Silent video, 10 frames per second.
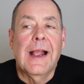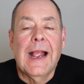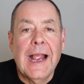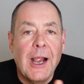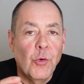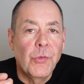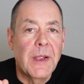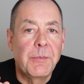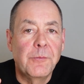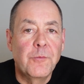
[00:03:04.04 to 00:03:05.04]
how
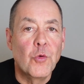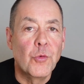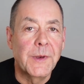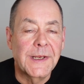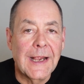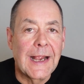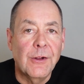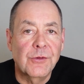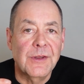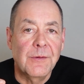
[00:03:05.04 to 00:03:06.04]
they're performing
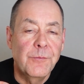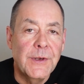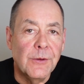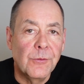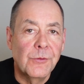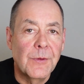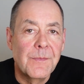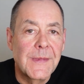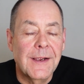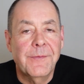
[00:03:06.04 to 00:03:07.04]
out in the field.
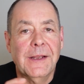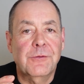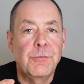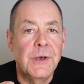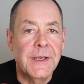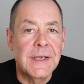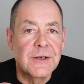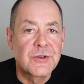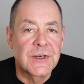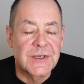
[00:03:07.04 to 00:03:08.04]
And that's really
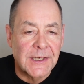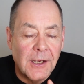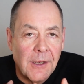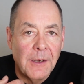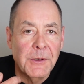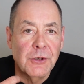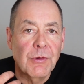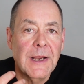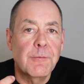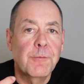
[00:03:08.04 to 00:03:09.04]
interesting. I'm a
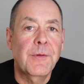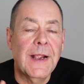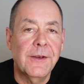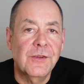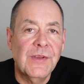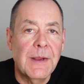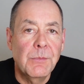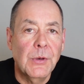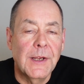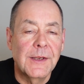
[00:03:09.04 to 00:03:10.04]
great fan of
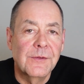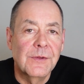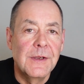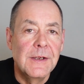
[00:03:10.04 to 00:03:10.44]
templates.